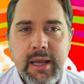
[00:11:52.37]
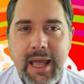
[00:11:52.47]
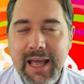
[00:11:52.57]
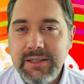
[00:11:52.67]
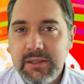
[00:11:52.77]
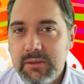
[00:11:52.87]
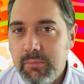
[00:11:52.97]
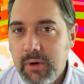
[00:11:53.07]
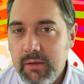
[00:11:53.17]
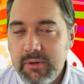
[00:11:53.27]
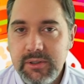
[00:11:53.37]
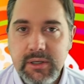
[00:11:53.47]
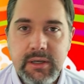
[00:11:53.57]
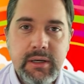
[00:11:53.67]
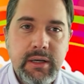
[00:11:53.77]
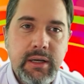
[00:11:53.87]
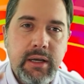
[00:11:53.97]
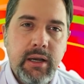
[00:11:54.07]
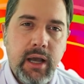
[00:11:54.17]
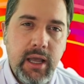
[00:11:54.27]
Access and privacy
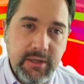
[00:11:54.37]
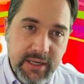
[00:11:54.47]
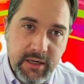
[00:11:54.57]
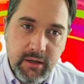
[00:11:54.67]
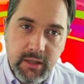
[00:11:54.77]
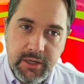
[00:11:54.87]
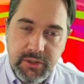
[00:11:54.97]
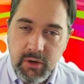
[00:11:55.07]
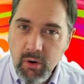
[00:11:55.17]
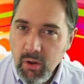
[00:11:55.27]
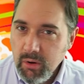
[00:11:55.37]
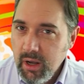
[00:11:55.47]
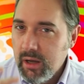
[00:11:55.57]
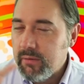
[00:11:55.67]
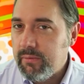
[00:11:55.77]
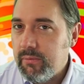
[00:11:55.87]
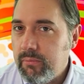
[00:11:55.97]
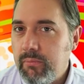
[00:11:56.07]
and data collection are all kind of